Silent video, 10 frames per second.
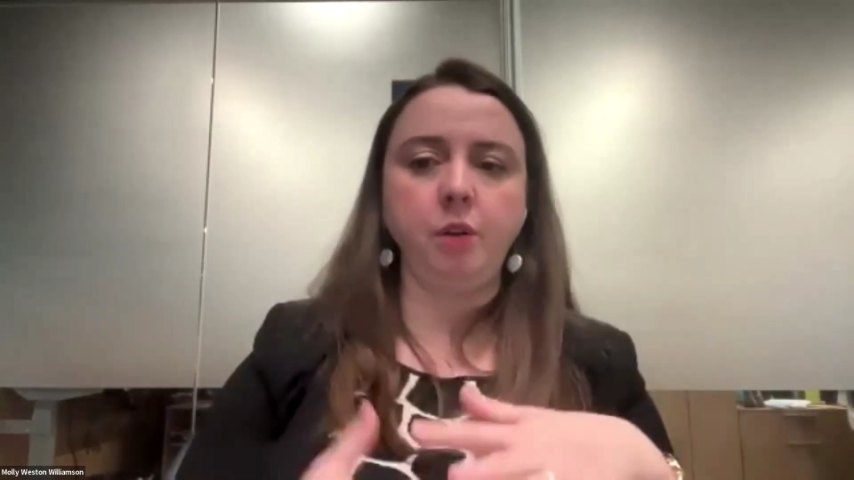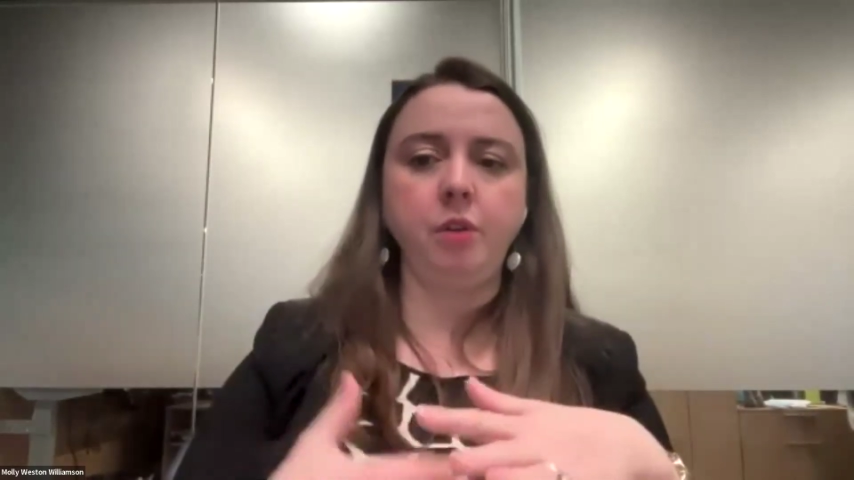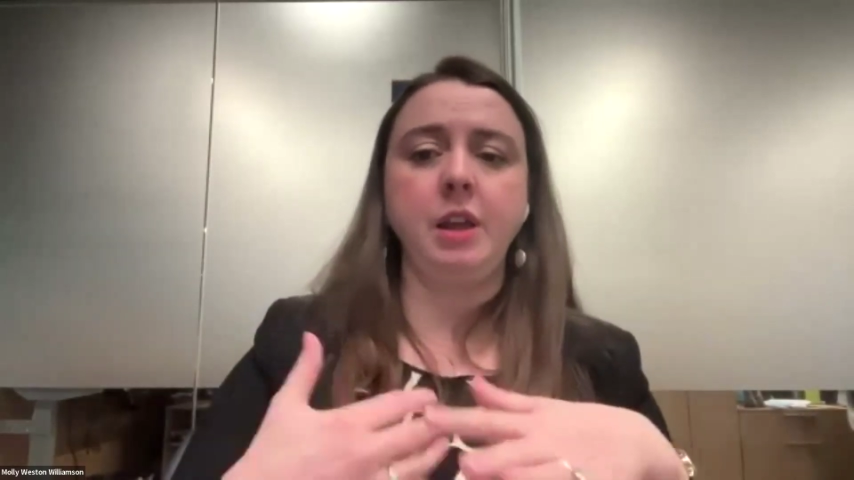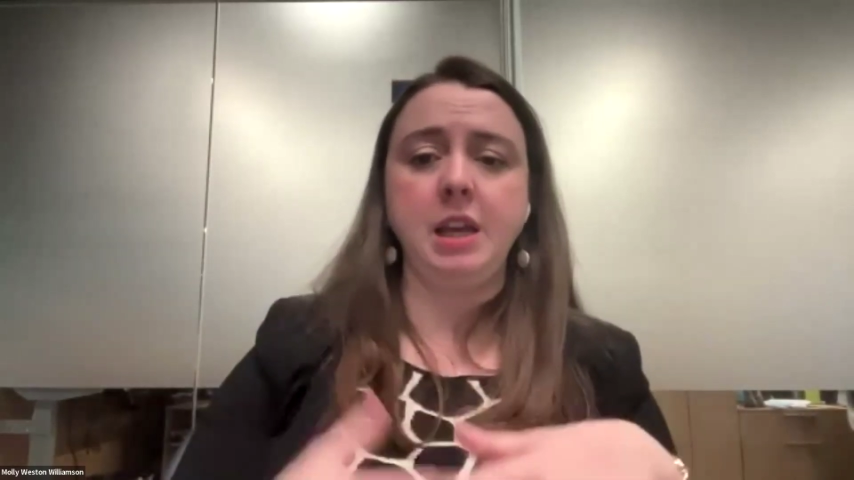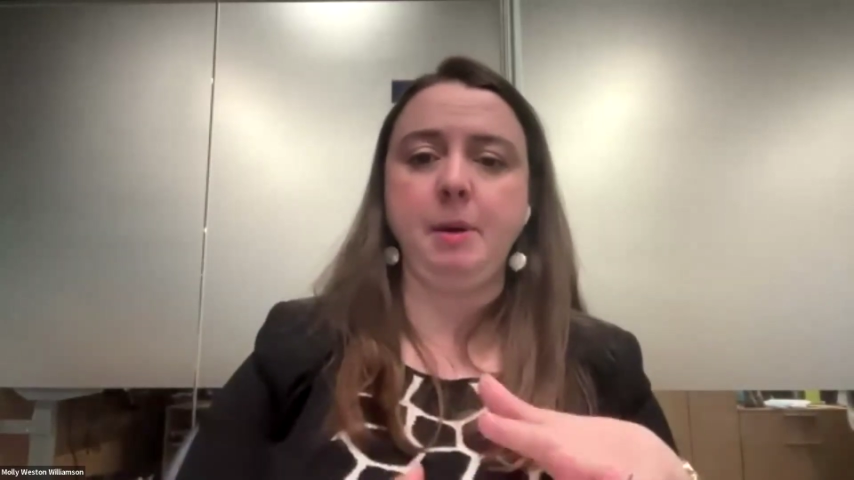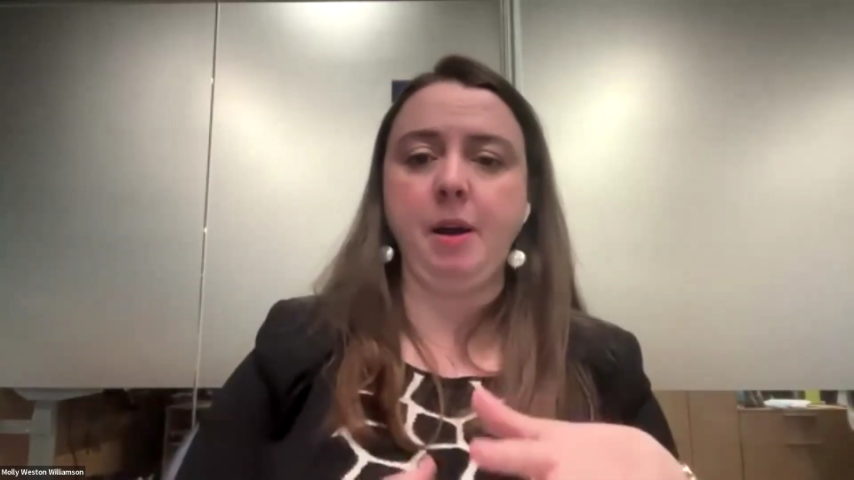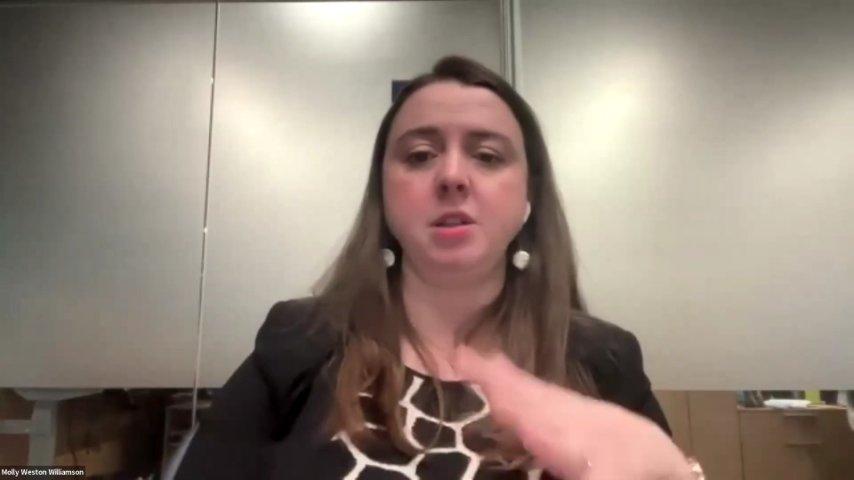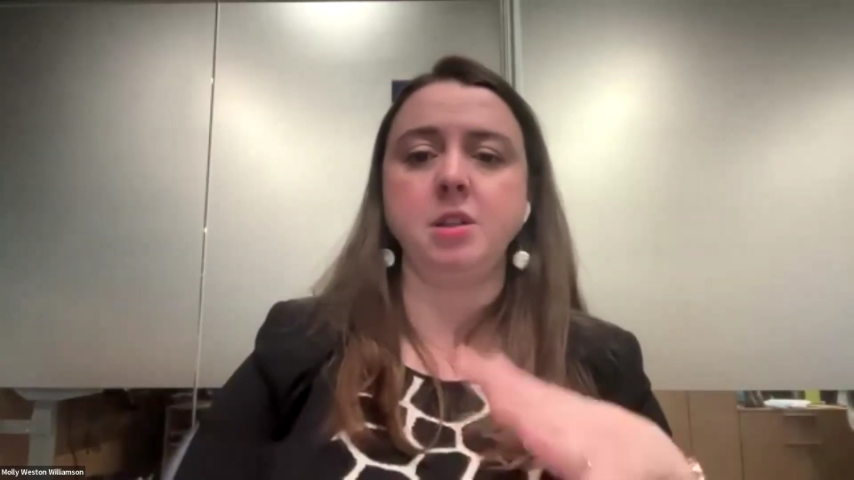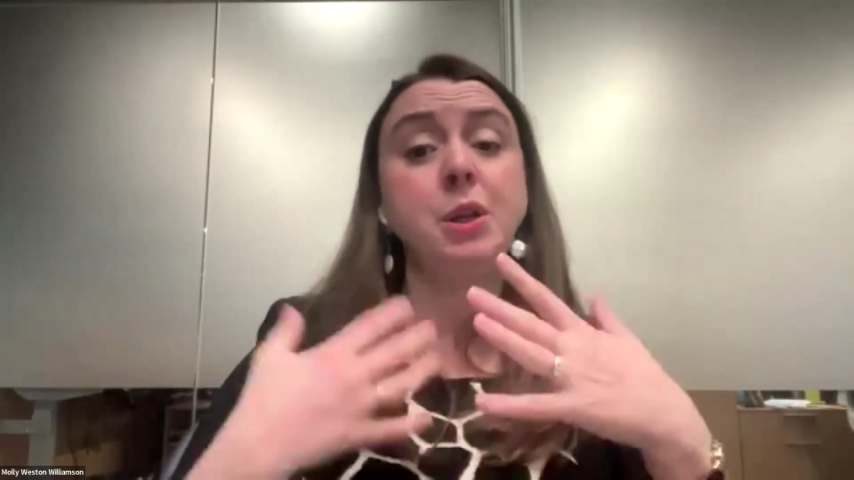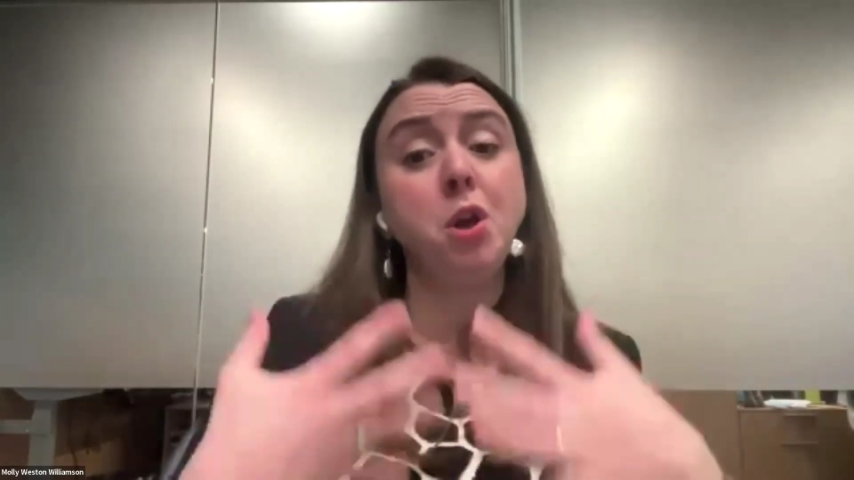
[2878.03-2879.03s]
worth thinking
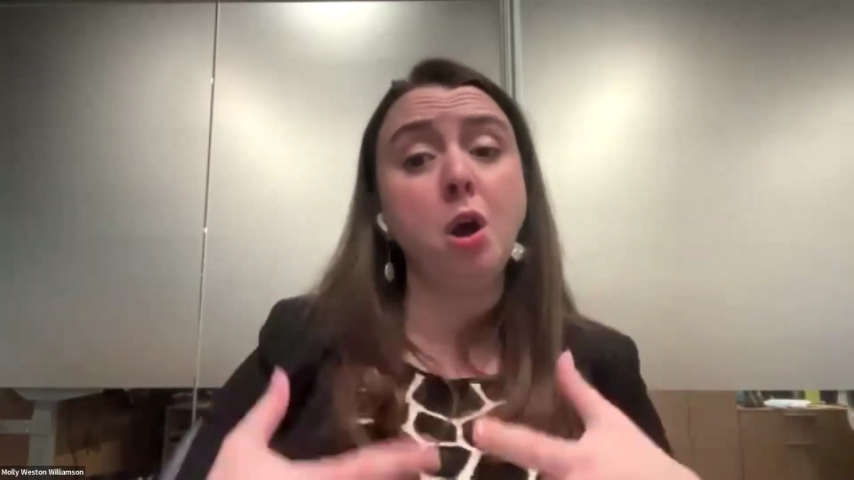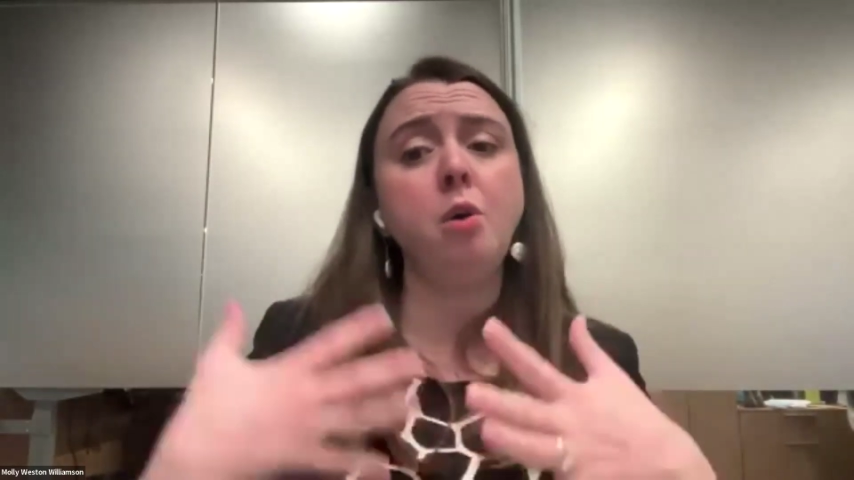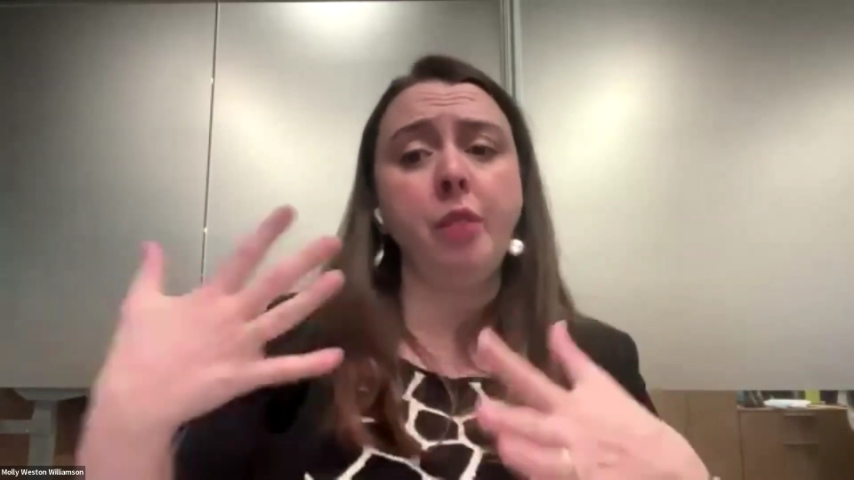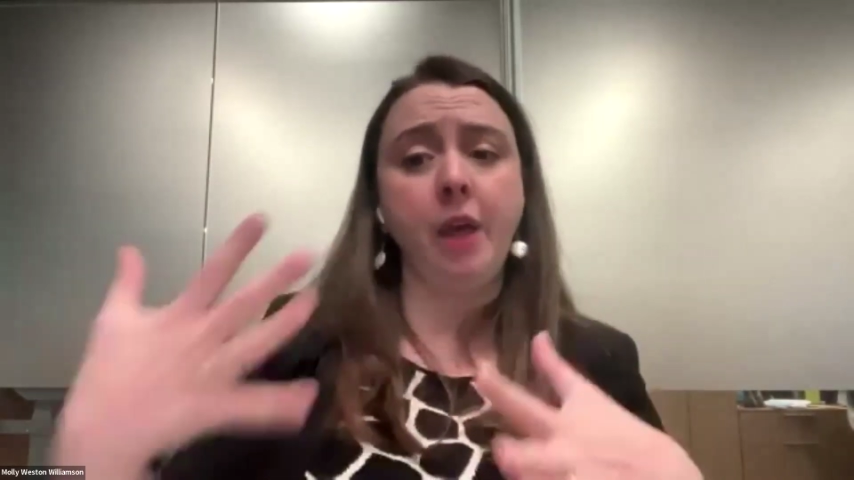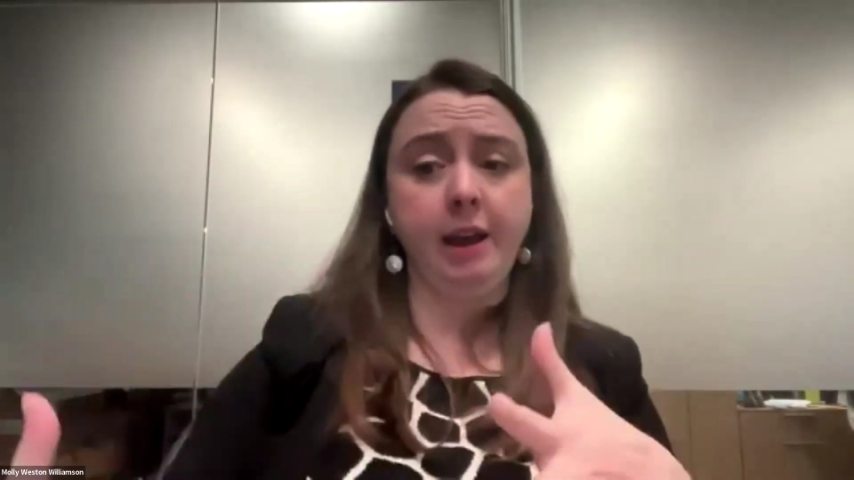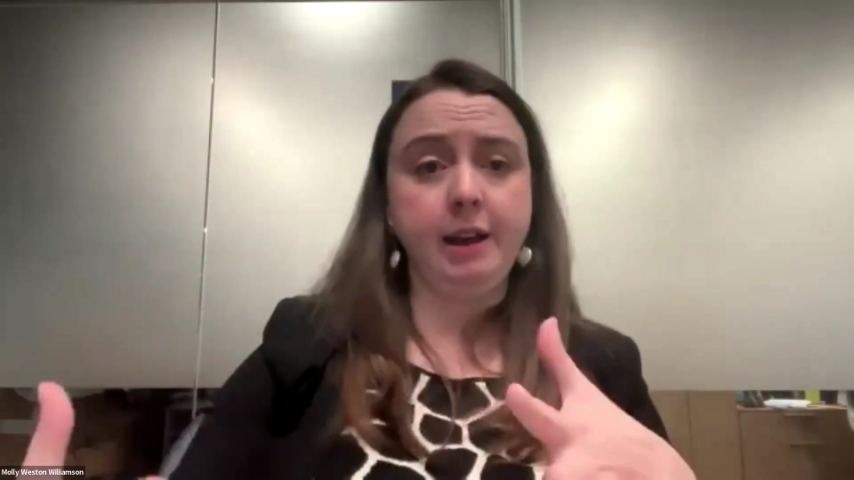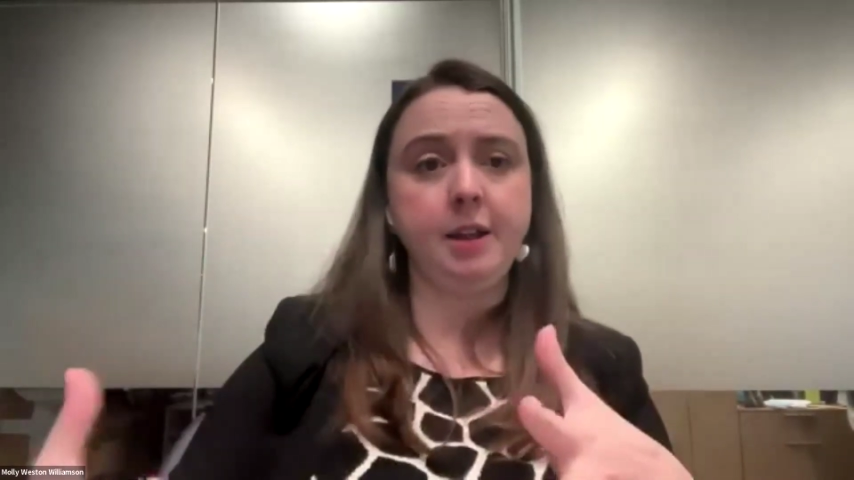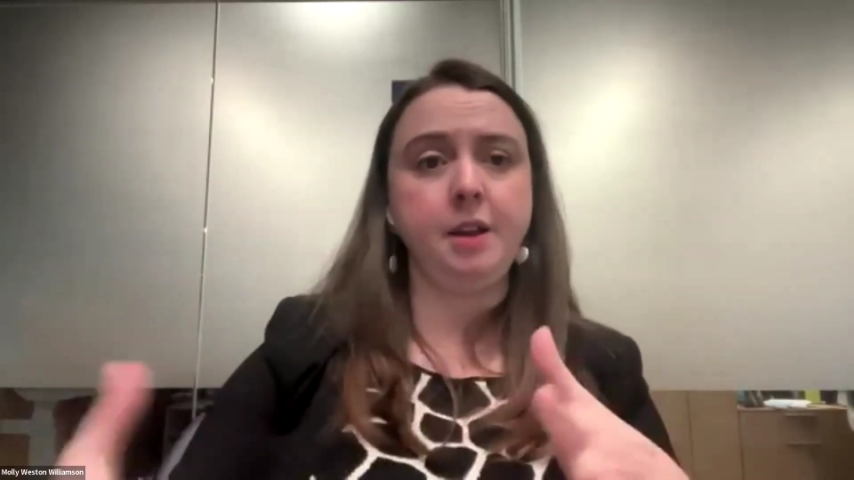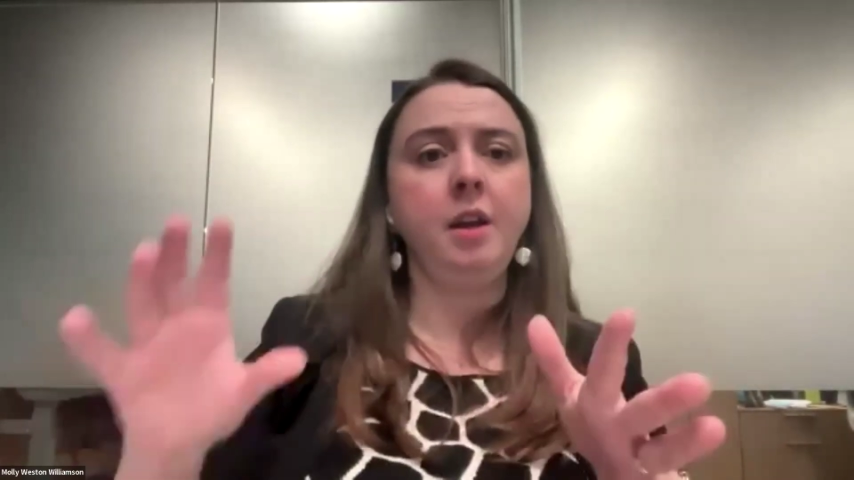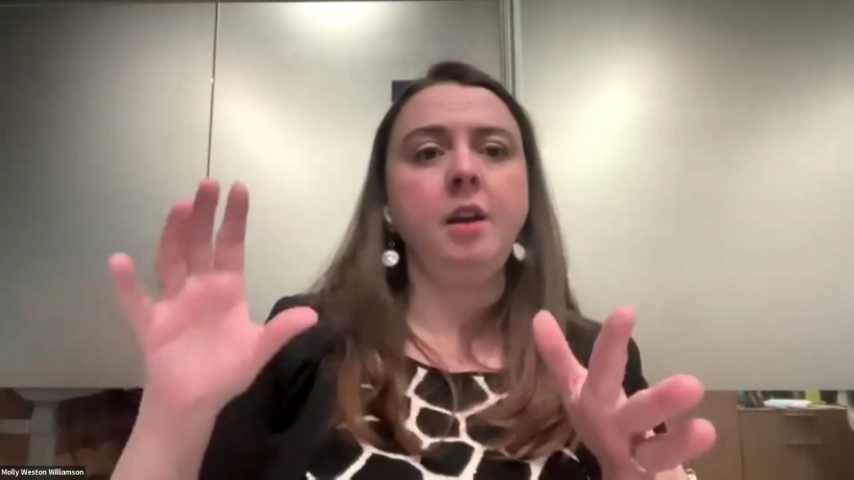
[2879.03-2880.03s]
about because we know
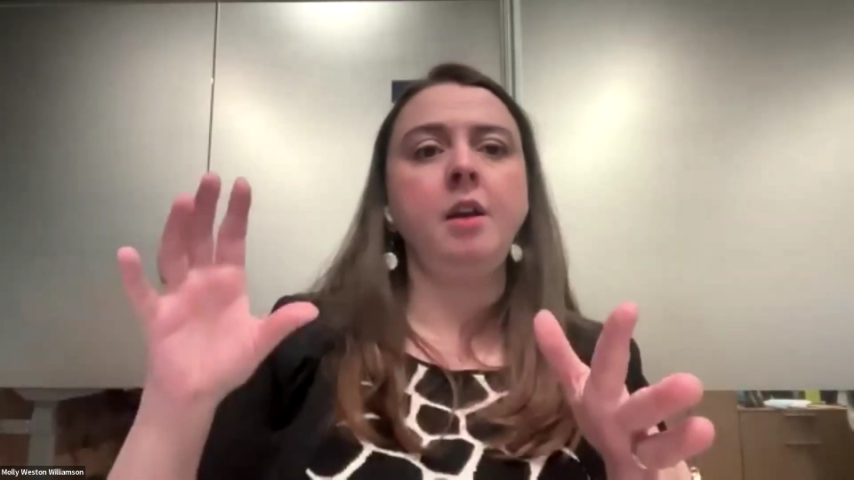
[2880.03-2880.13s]
that